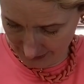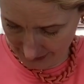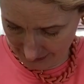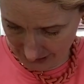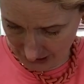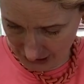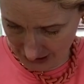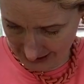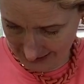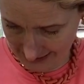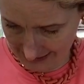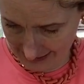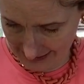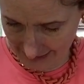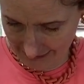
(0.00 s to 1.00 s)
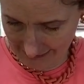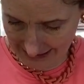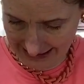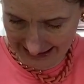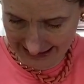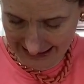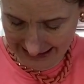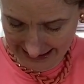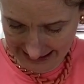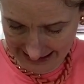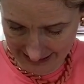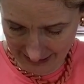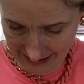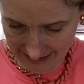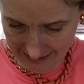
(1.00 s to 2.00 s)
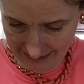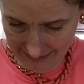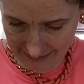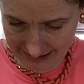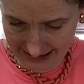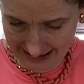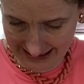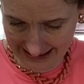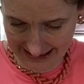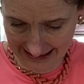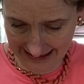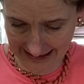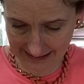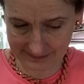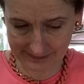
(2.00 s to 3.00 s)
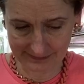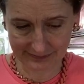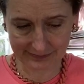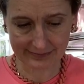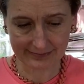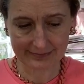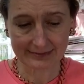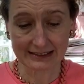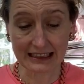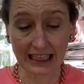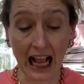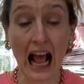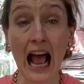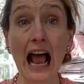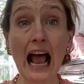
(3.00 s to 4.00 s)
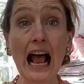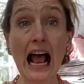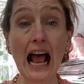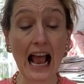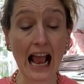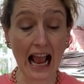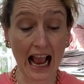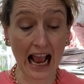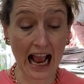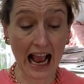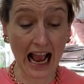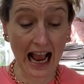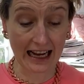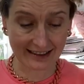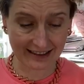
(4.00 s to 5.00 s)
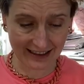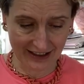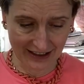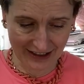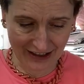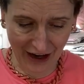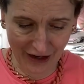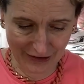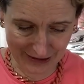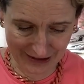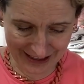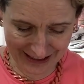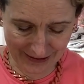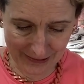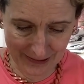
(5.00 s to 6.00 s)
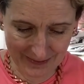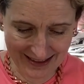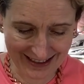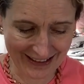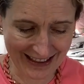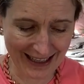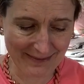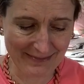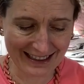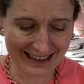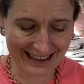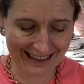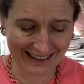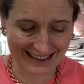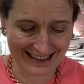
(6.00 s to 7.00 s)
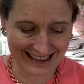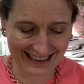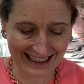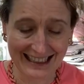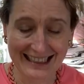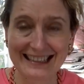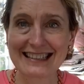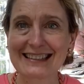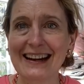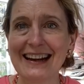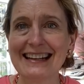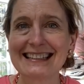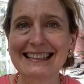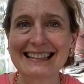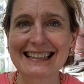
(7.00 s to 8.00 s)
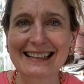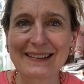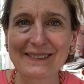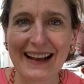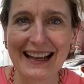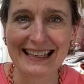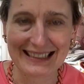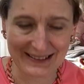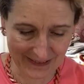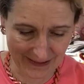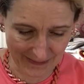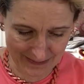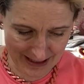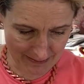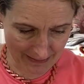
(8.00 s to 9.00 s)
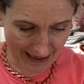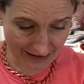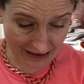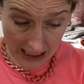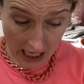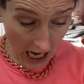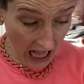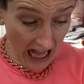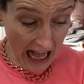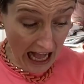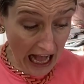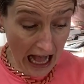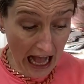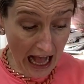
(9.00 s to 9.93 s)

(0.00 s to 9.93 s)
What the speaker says: gosh. Okay. Oh, dear. Ah! Gurgled the corpse of Gwenbeard the Ghastly straight into the face of Gobber the Belch. Ah!